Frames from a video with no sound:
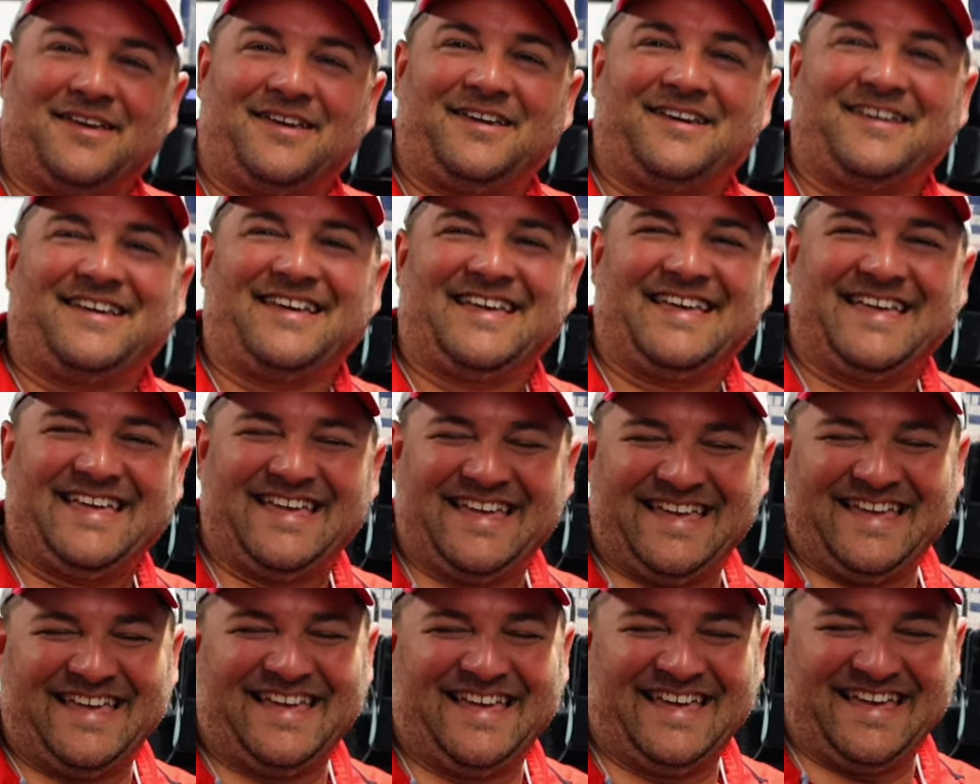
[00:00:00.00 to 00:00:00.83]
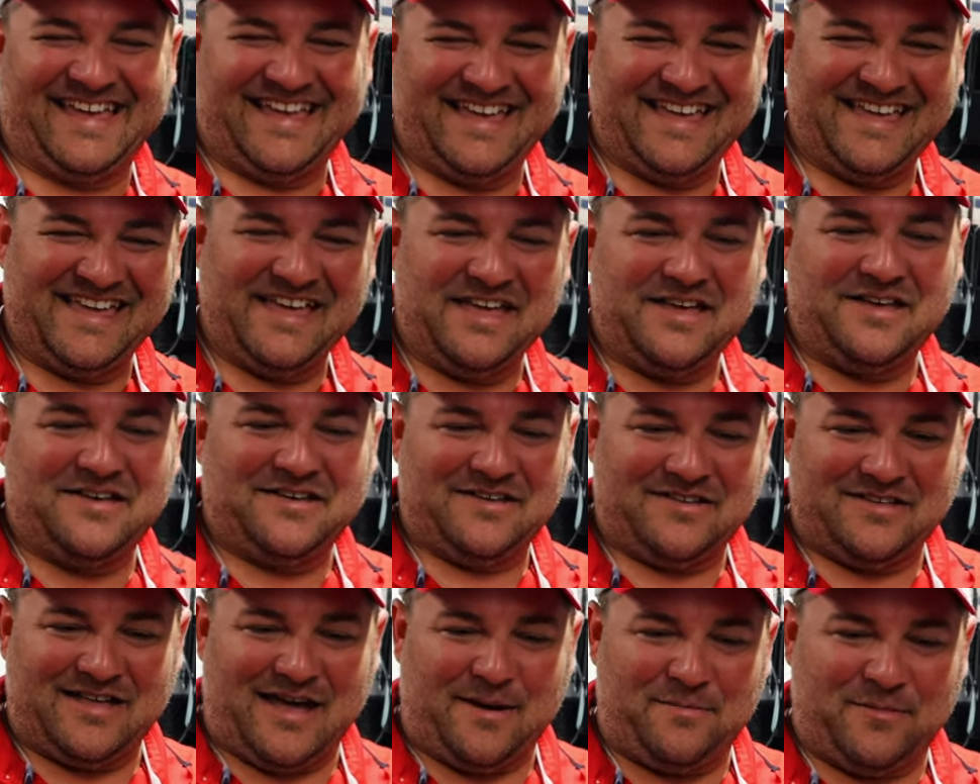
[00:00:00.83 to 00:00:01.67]
Yeah.
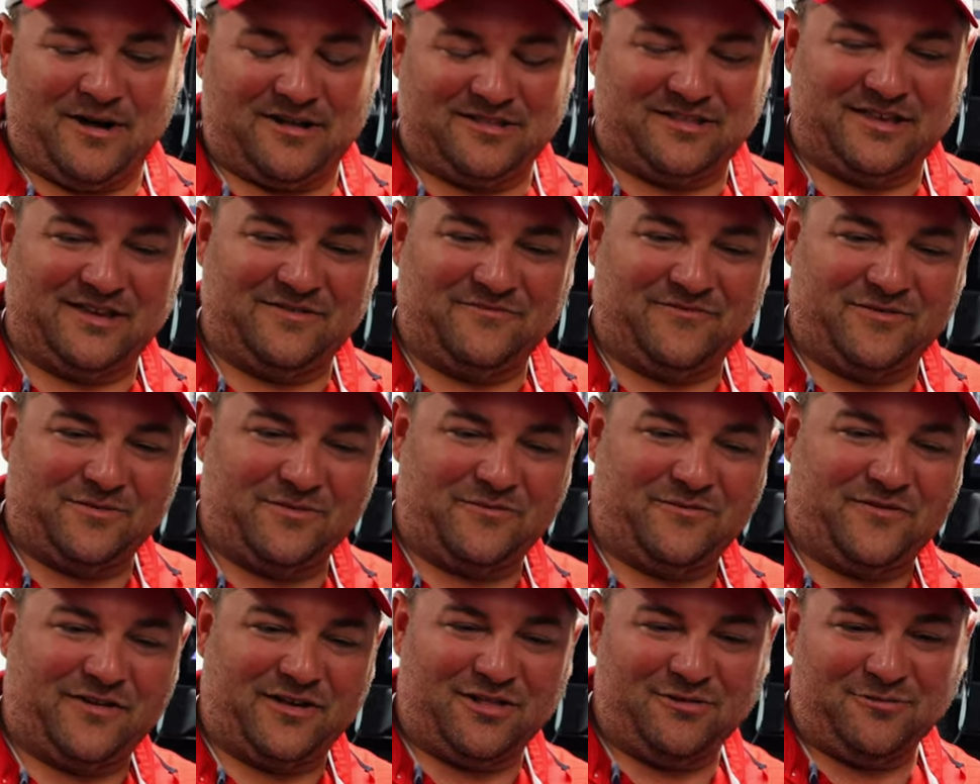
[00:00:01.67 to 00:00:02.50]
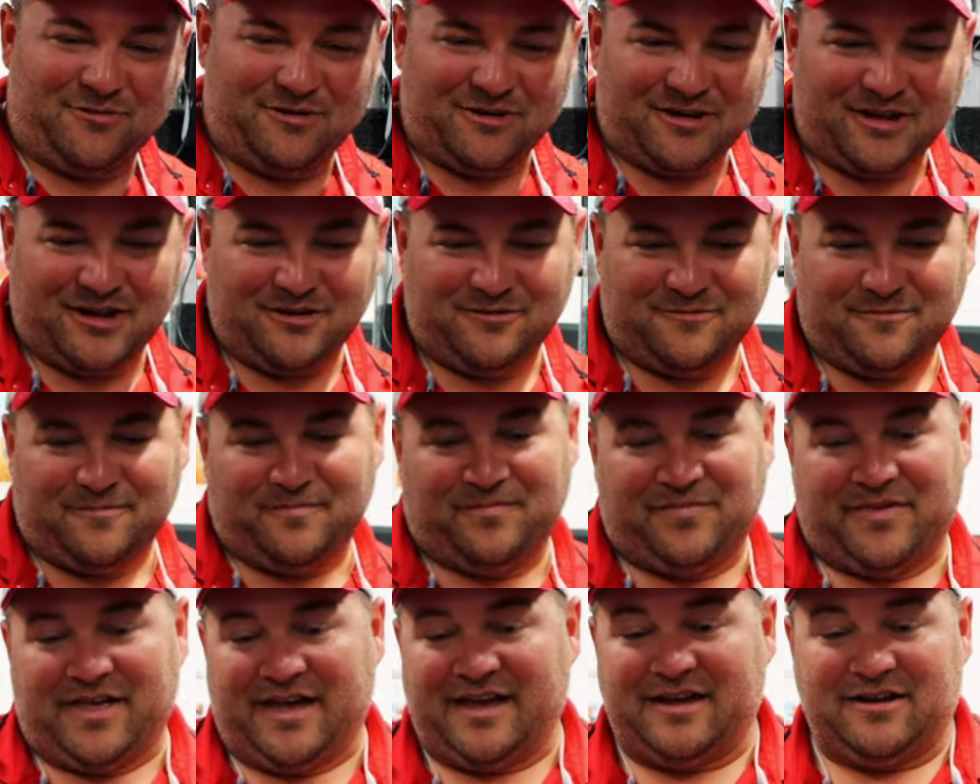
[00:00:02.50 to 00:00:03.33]
I bought them from a fellow a while ago.
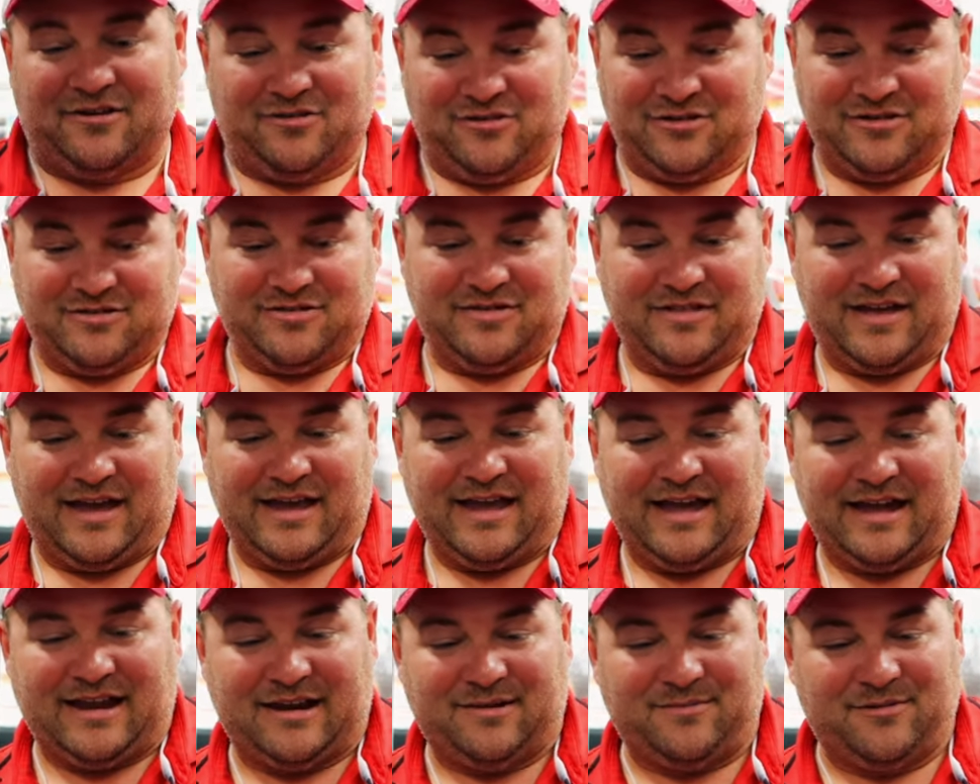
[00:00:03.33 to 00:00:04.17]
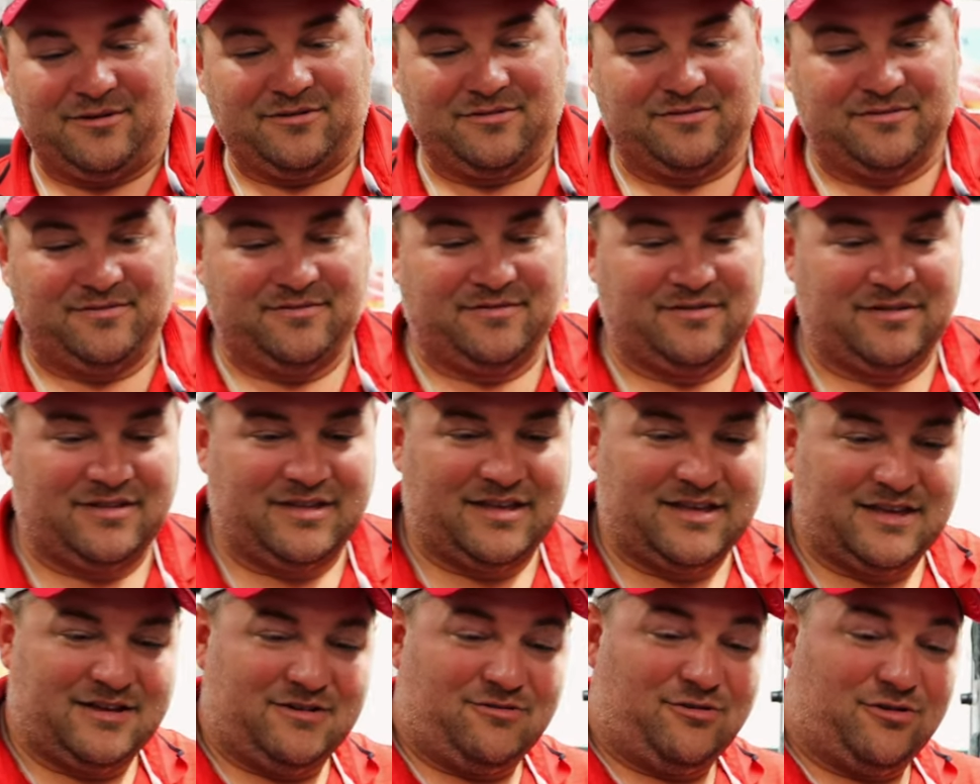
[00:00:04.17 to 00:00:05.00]
They only they had them on,
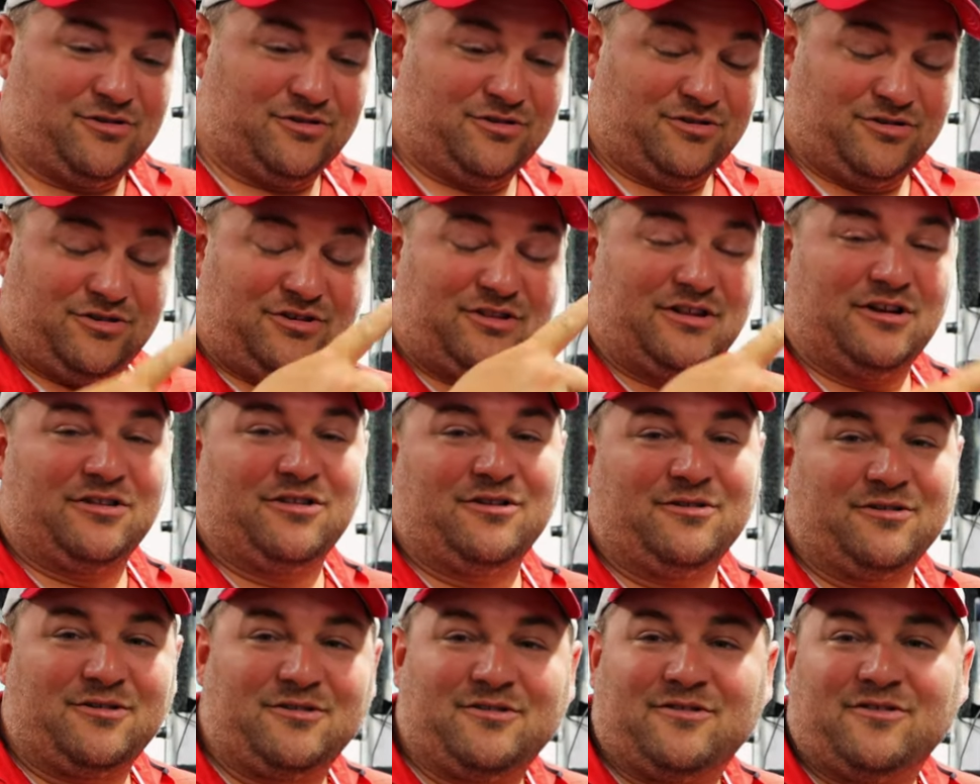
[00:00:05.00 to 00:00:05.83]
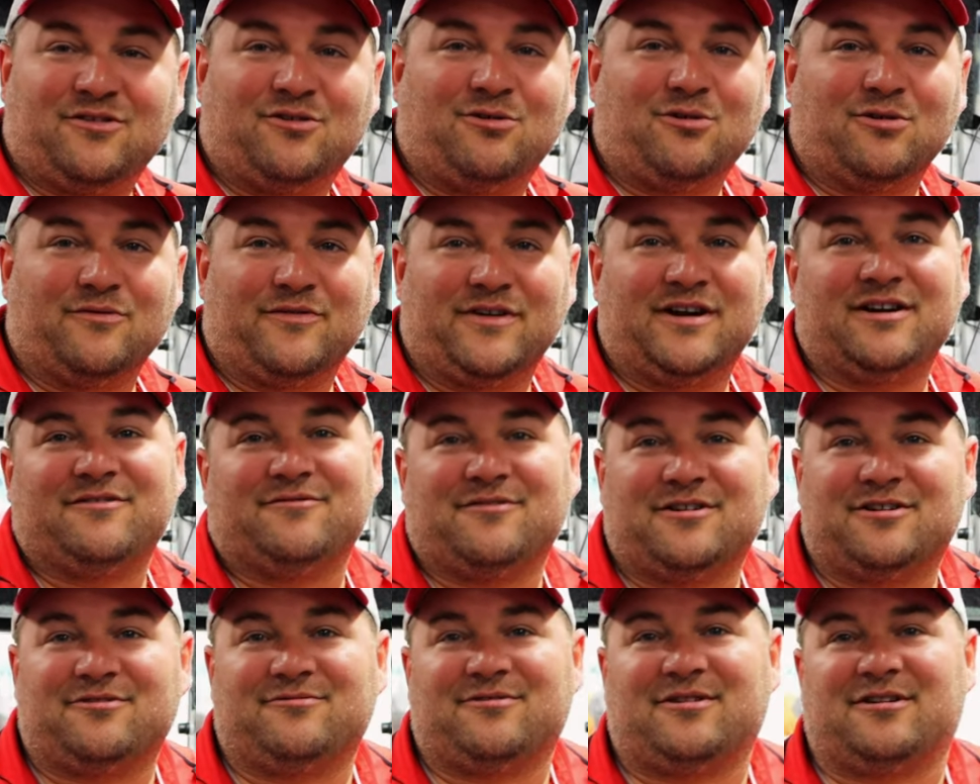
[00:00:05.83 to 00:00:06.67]
or you know the Corvette
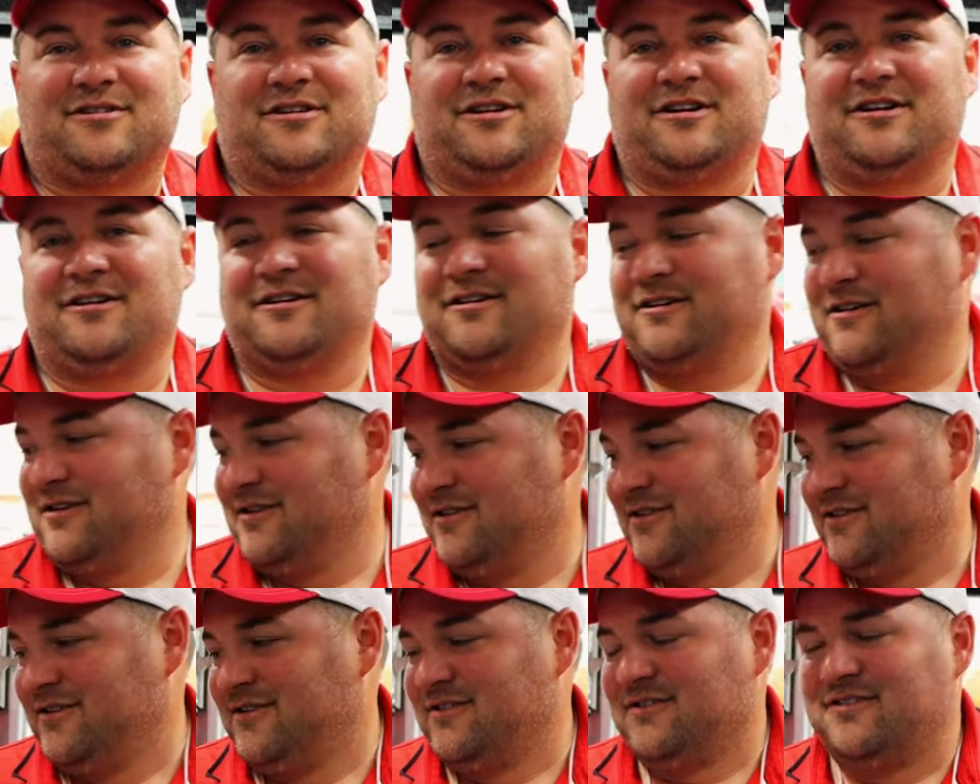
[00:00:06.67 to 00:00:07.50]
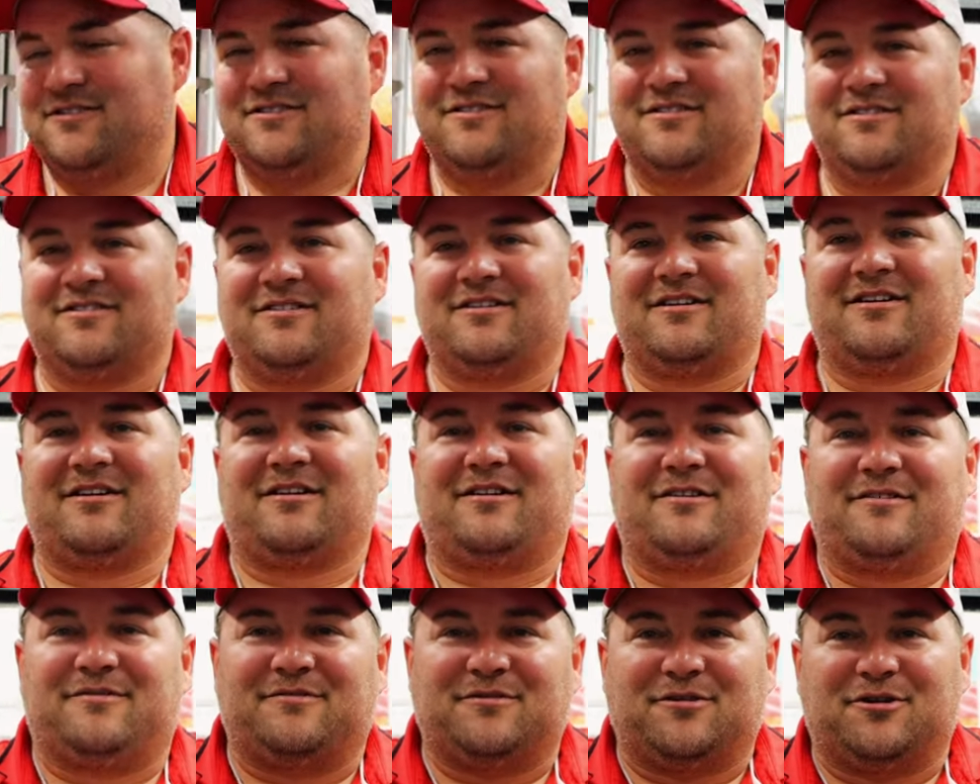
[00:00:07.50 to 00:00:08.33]
running around here. Yeah.
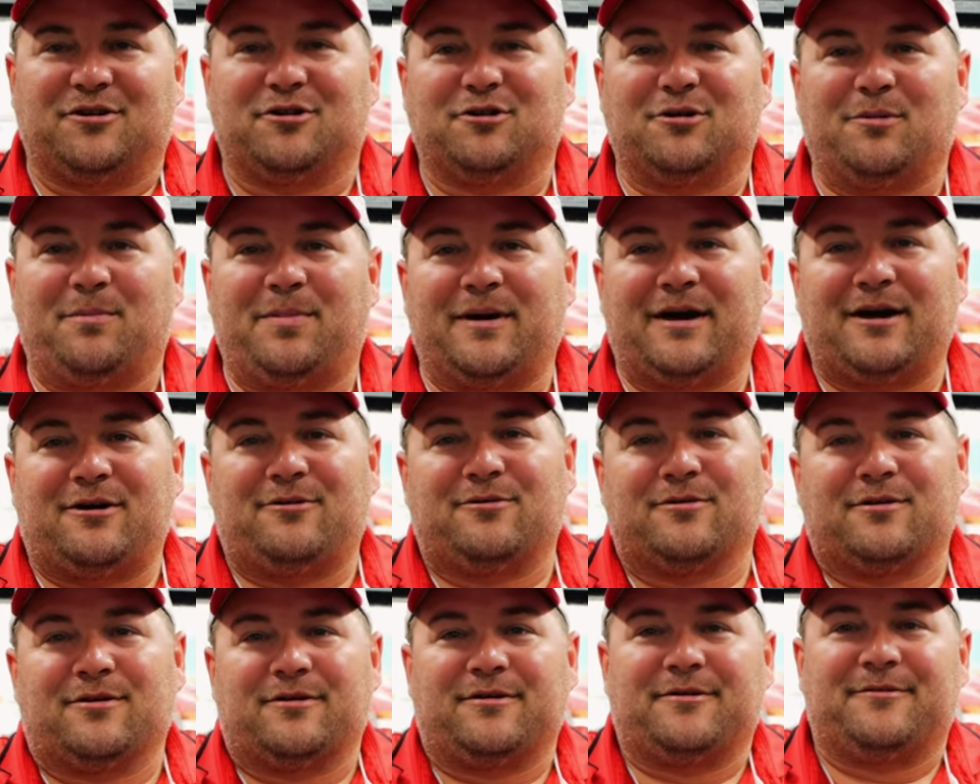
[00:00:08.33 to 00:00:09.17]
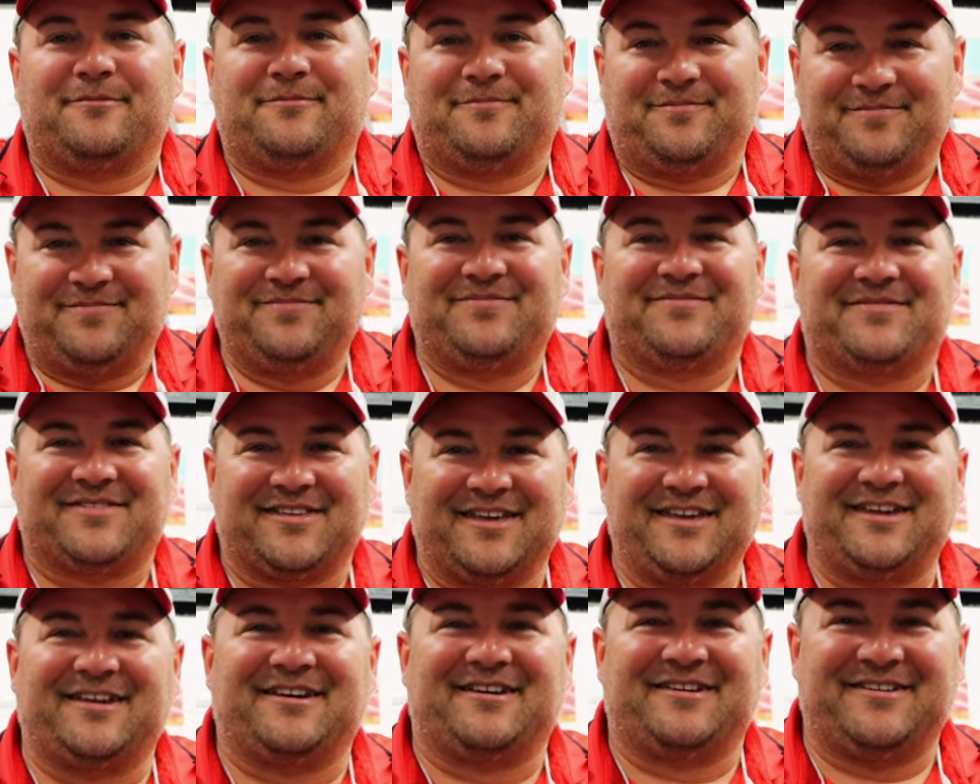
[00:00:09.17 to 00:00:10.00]
Uh, girl power. The white one
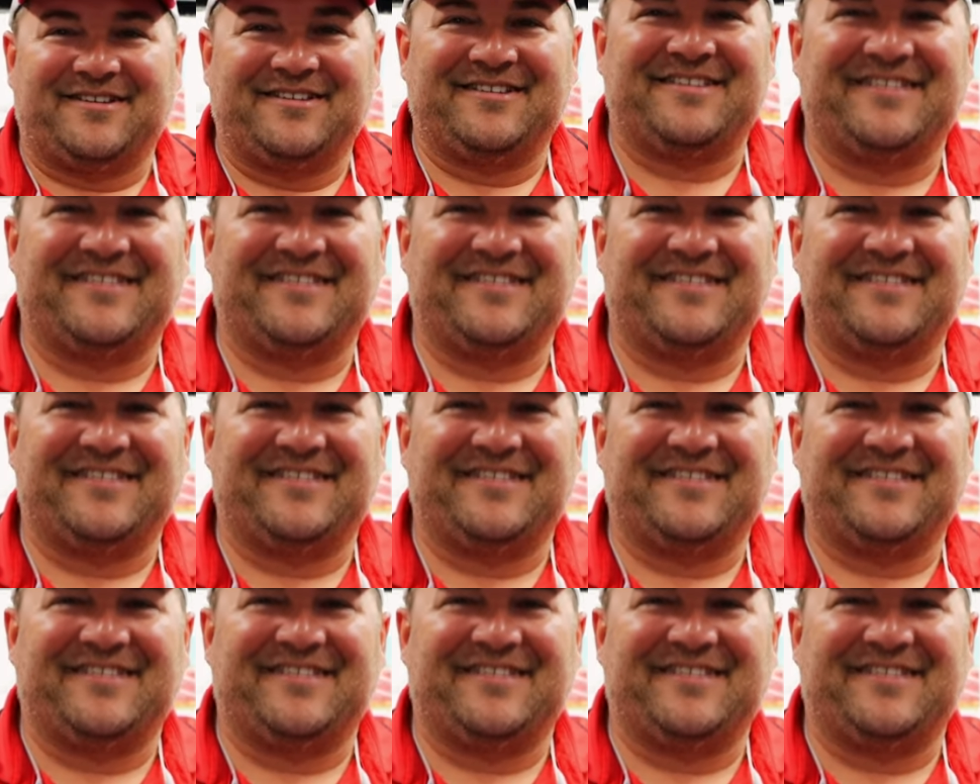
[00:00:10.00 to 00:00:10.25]
with yeah. the pink